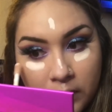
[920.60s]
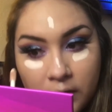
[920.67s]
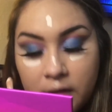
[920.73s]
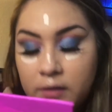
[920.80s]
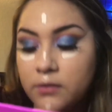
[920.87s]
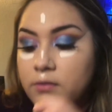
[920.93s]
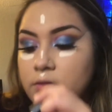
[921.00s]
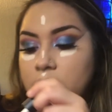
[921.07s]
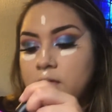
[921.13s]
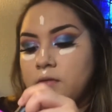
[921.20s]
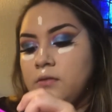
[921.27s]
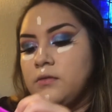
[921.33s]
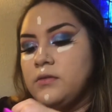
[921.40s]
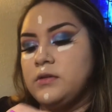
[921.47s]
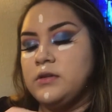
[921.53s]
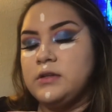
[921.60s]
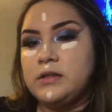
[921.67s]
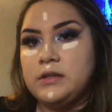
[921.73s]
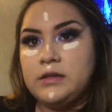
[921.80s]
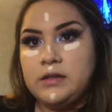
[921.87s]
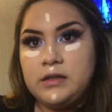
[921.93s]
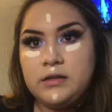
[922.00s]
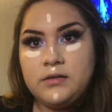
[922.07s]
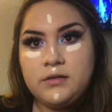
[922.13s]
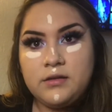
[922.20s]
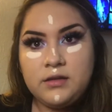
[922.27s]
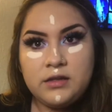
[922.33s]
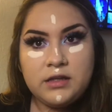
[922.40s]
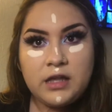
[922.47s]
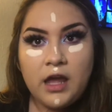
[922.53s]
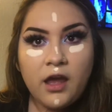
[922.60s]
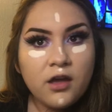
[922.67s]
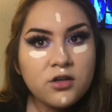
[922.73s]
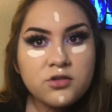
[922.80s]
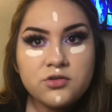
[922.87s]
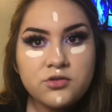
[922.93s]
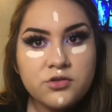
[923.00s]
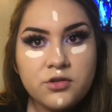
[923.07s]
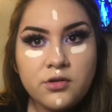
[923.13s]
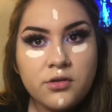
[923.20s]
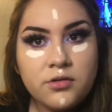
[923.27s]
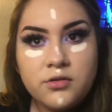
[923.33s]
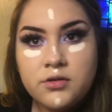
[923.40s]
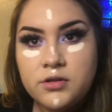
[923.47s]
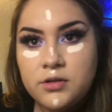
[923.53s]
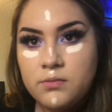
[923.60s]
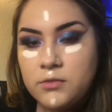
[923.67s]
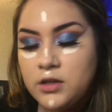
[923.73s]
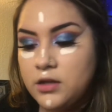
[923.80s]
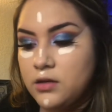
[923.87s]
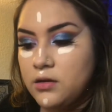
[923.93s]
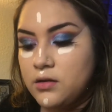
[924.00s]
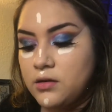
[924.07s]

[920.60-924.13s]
I don't know, it's just the texture or something.